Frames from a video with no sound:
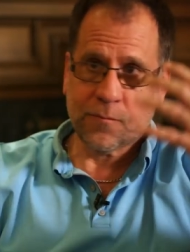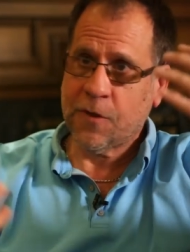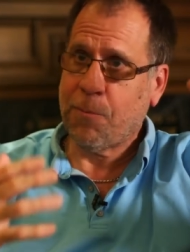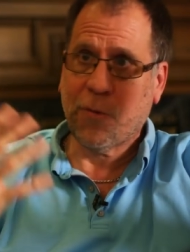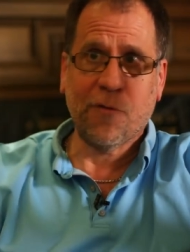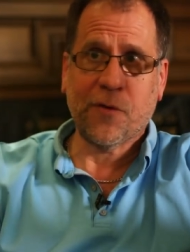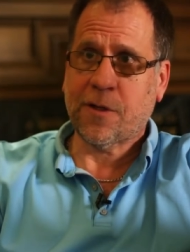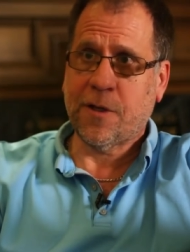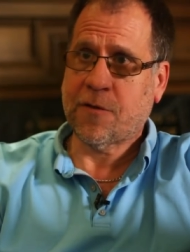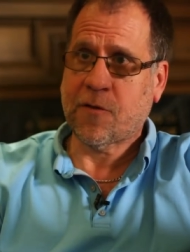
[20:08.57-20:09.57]
not
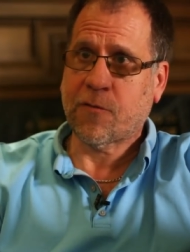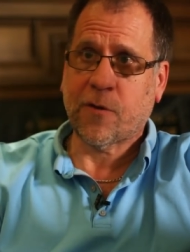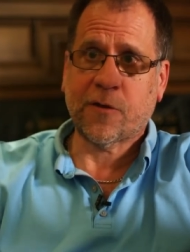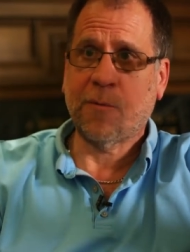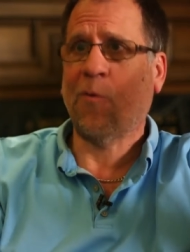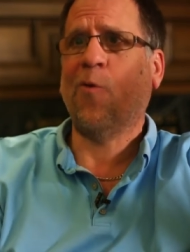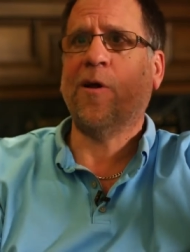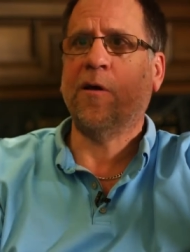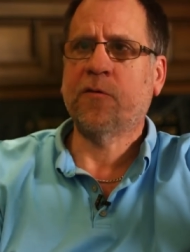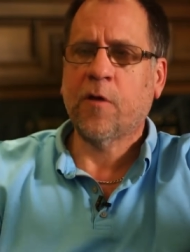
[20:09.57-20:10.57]
perfectly self-correcting, but
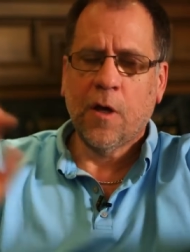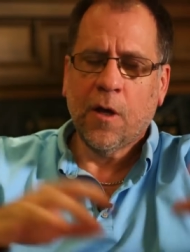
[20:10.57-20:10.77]
what is,